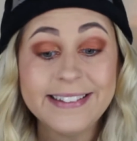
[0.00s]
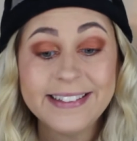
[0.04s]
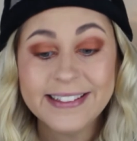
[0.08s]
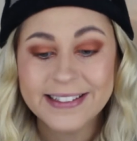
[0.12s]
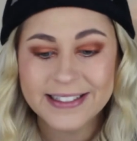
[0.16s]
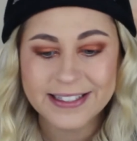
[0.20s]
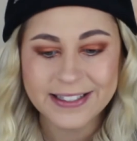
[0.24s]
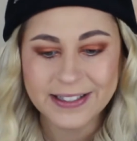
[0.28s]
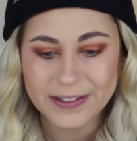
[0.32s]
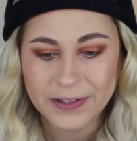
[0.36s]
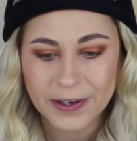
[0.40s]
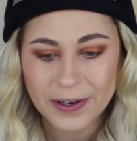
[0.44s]

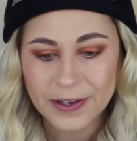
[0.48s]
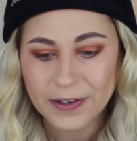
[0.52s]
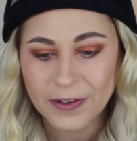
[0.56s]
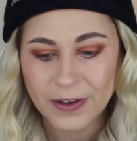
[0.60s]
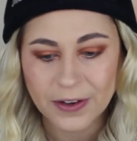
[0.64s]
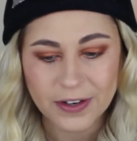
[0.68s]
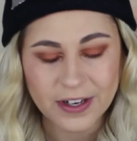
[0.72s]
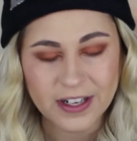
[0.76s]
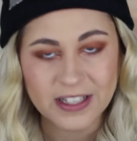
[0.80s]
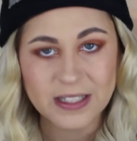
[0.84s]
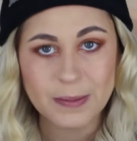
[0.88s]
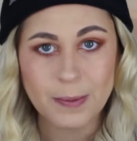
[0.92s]
it's so
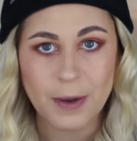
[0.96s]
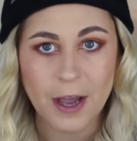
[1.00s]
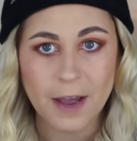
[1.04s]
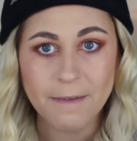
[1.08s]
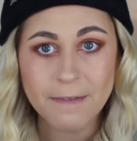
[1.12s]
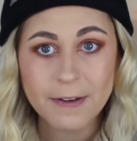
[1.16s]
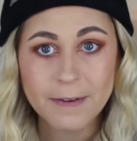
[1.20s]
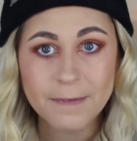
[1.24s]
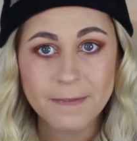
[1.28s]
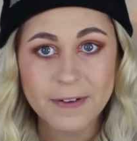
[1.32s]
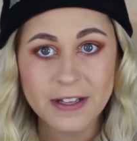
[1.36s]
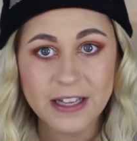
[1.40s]
good. It's
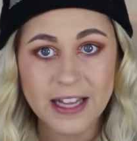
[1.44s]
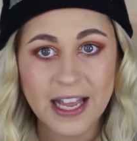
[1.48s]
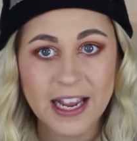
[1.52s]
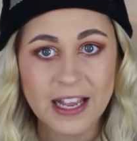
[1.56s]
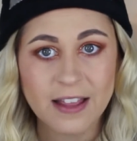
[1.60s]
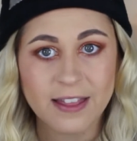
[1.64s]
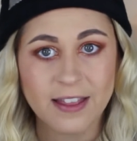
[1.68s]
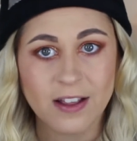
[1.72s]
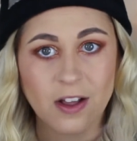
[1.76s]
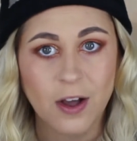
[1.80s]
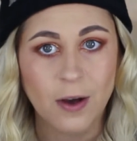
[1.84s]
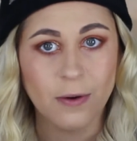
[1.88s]
perfect for
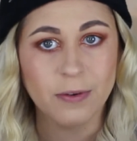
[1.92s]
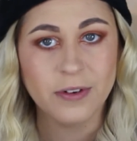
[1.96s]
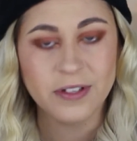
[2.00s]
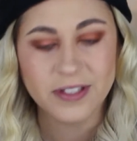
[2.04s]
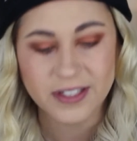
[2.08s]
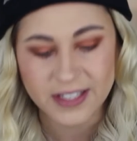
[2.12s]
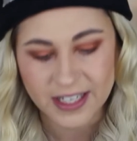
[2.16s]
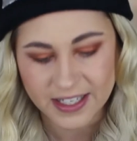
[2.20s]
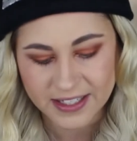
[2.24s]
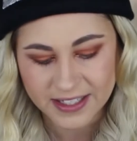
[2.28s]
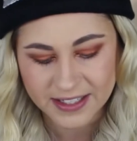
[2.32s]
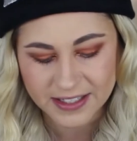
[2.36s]
like the colder
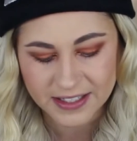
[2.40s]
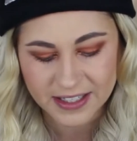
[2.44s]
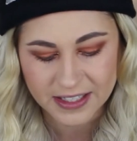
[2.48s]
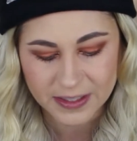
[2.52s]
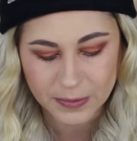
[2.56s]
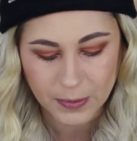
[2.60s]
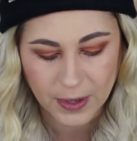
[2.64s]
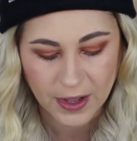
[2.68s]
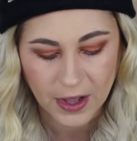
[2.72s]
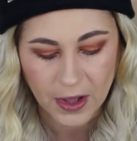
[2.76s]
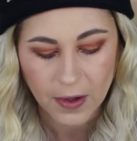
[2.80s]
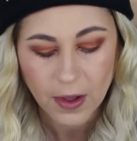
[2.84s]
seasons
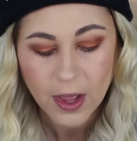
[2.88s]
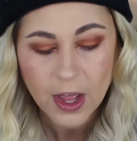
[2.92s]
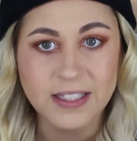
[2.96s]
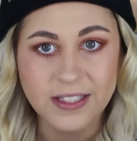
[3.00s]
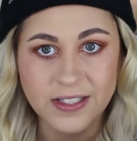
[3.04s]
as well.